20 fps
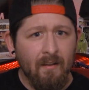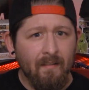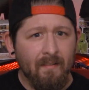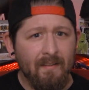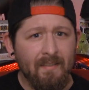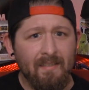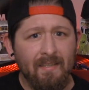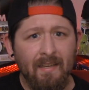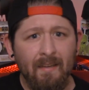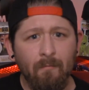
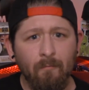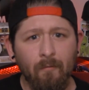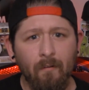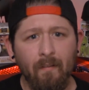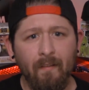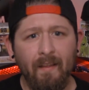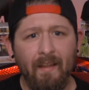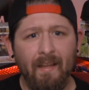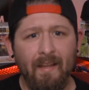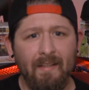This scene
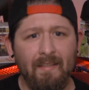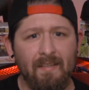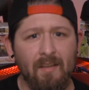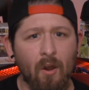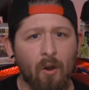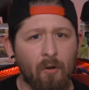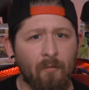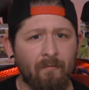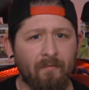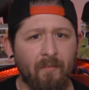really hits
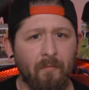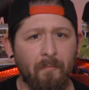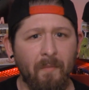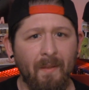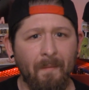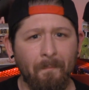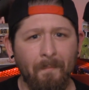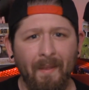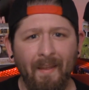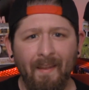home for
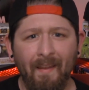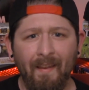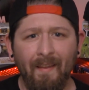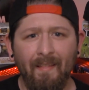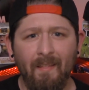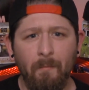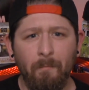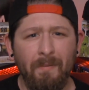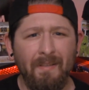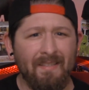me being
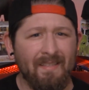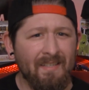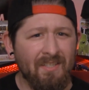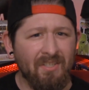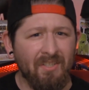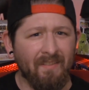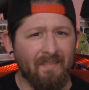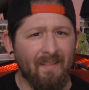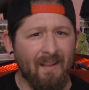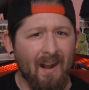in the
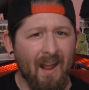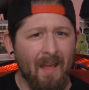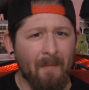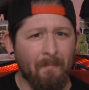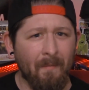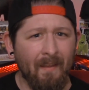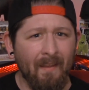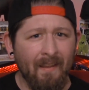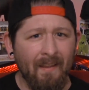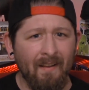position that
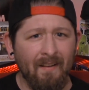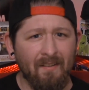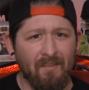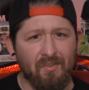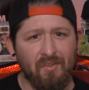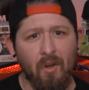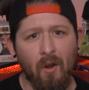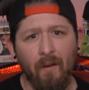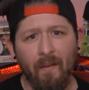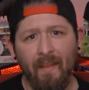I'm in,
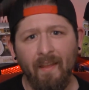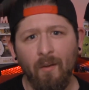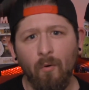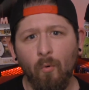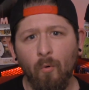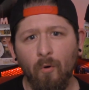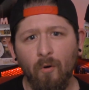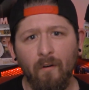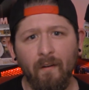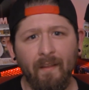talking
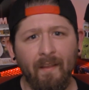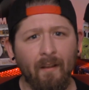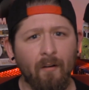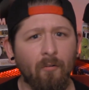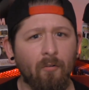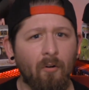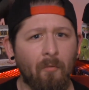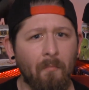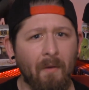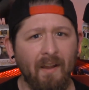horror
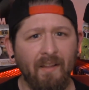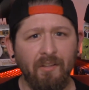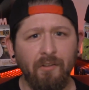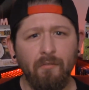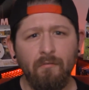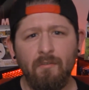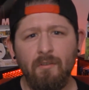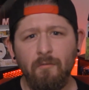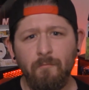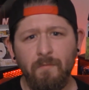here on my
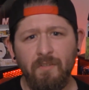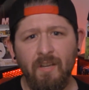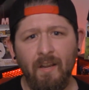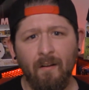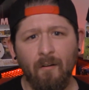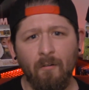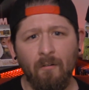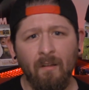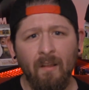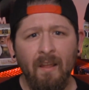YouTube
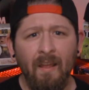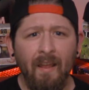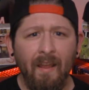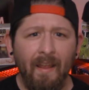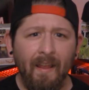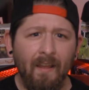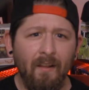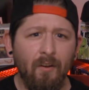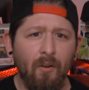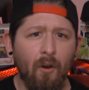channel
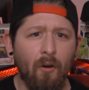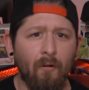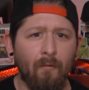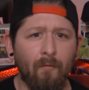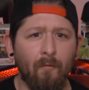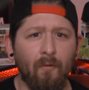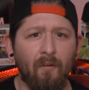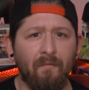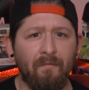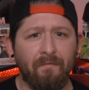and
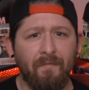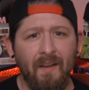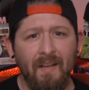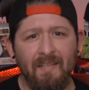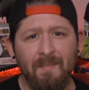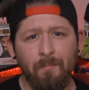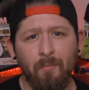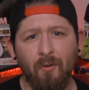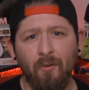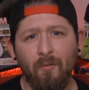over on
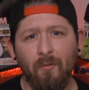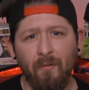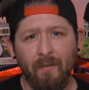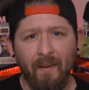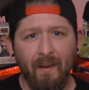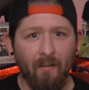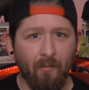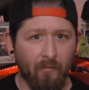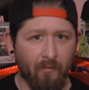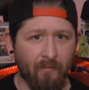Facebook on
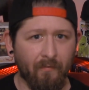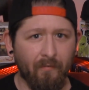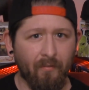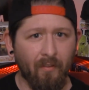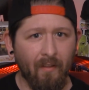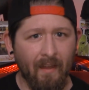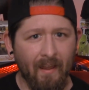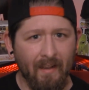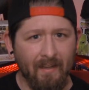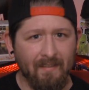Killer
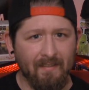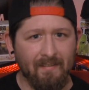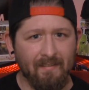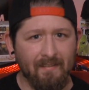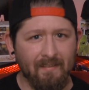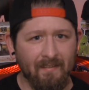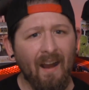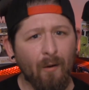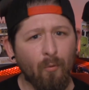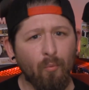
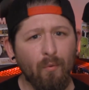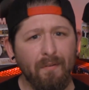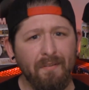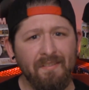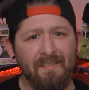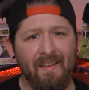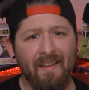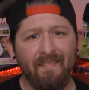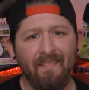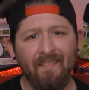Flicks. I will
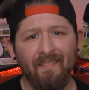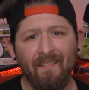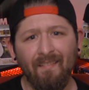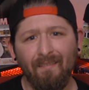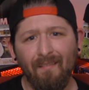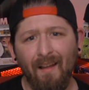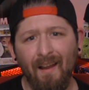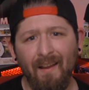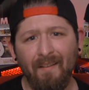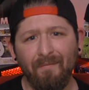say that the
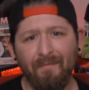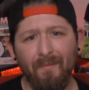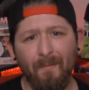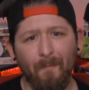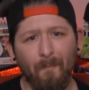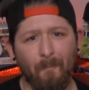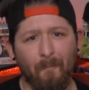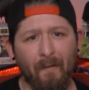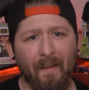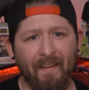line
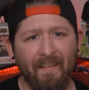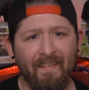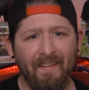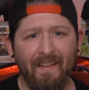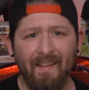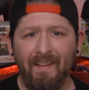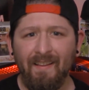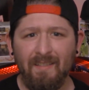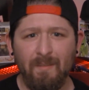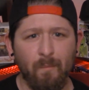from
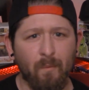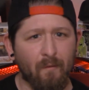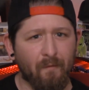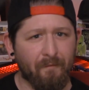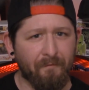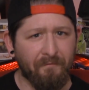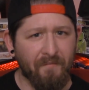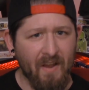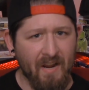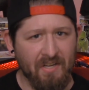Randy is
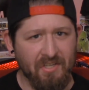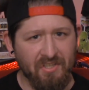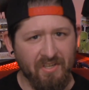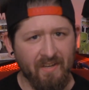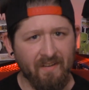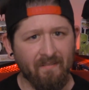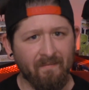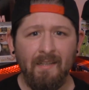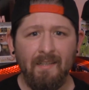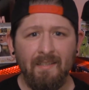
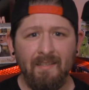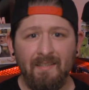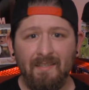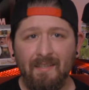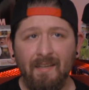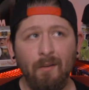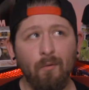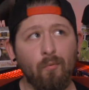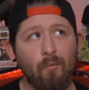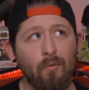perfection.
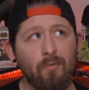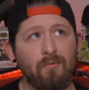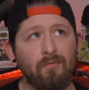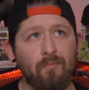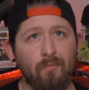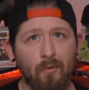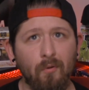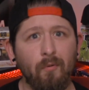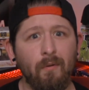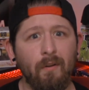Sequels
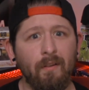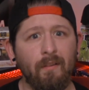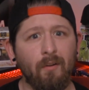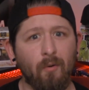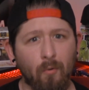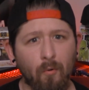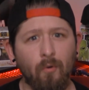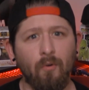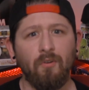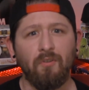ruined the
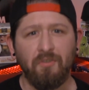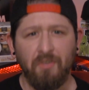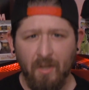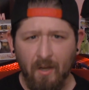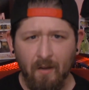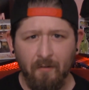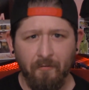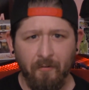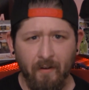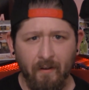horror
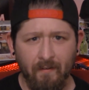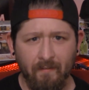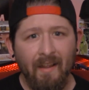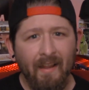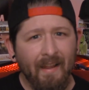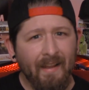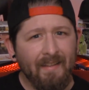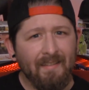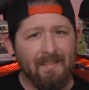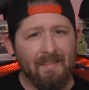genre.
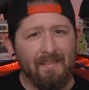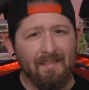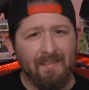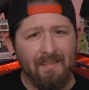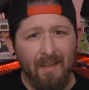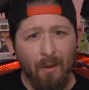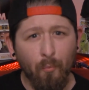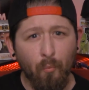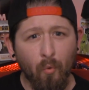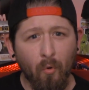It's a
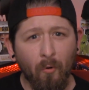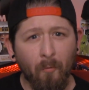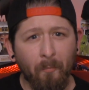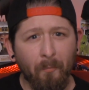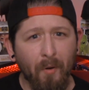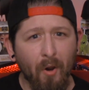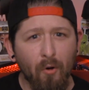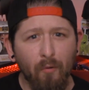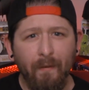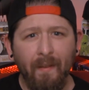sequel
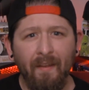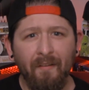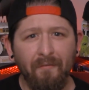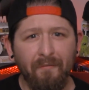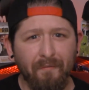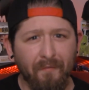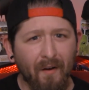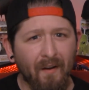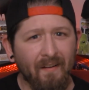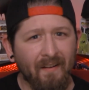poking
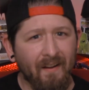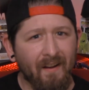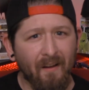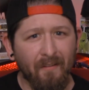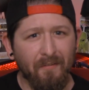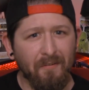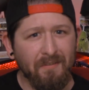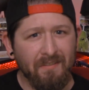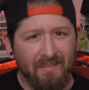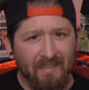fun at
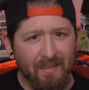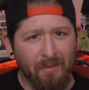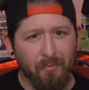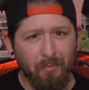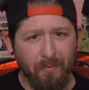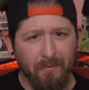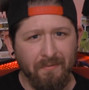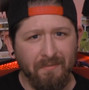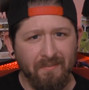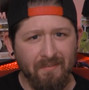other
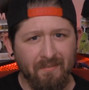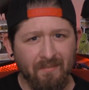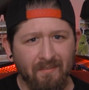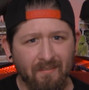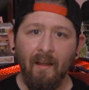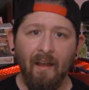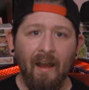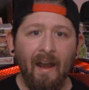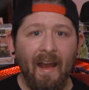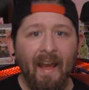sequels.
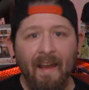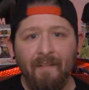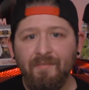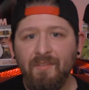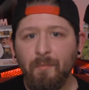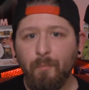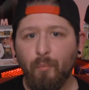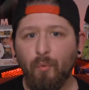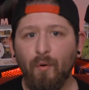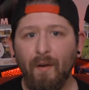I have
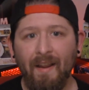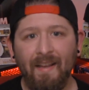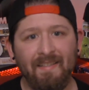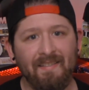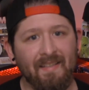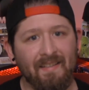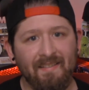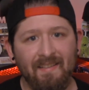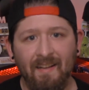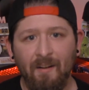to
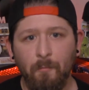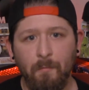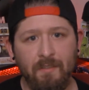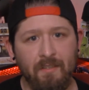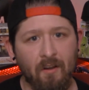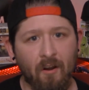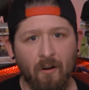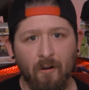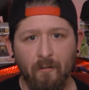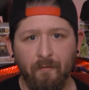praise the
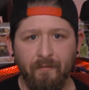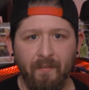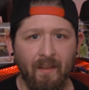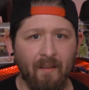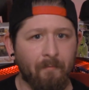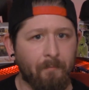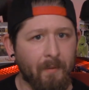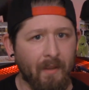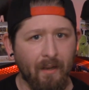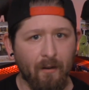cinematography
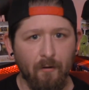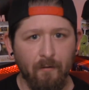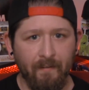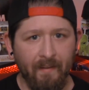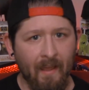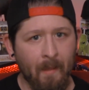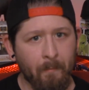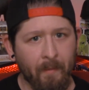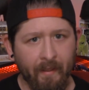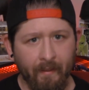of Peter
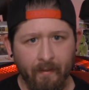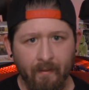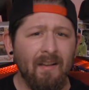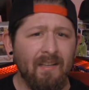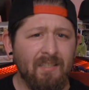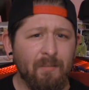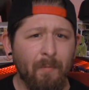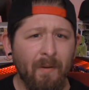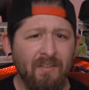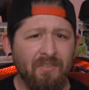Deming,
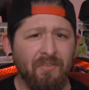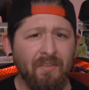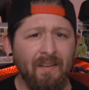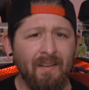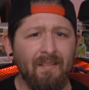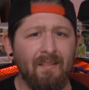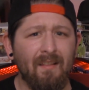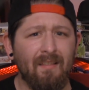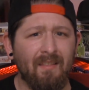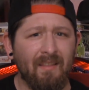
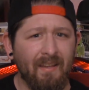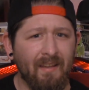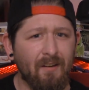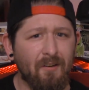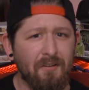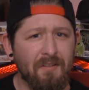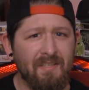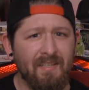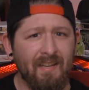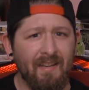especially in the
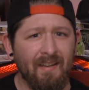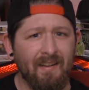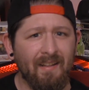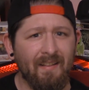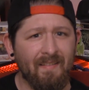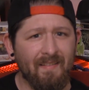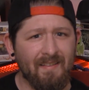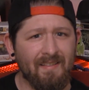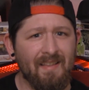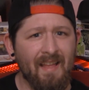theater scene
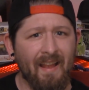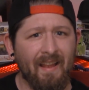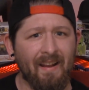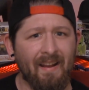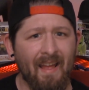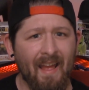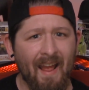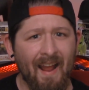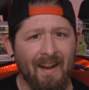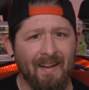in the
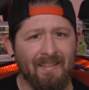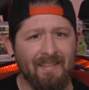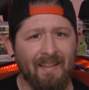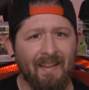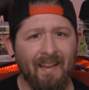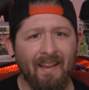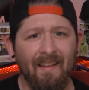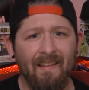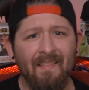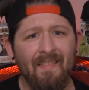second act
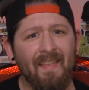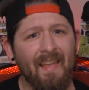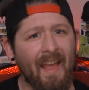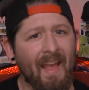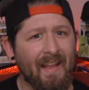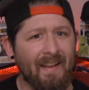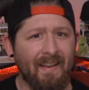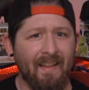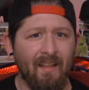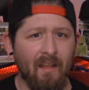and the
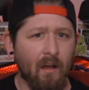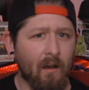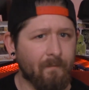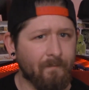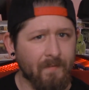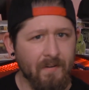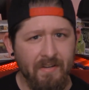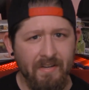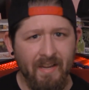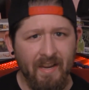ending
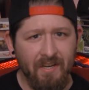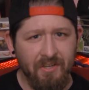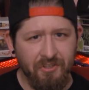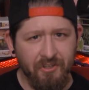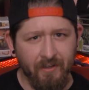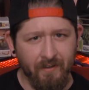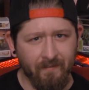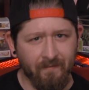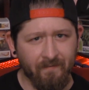confrontation.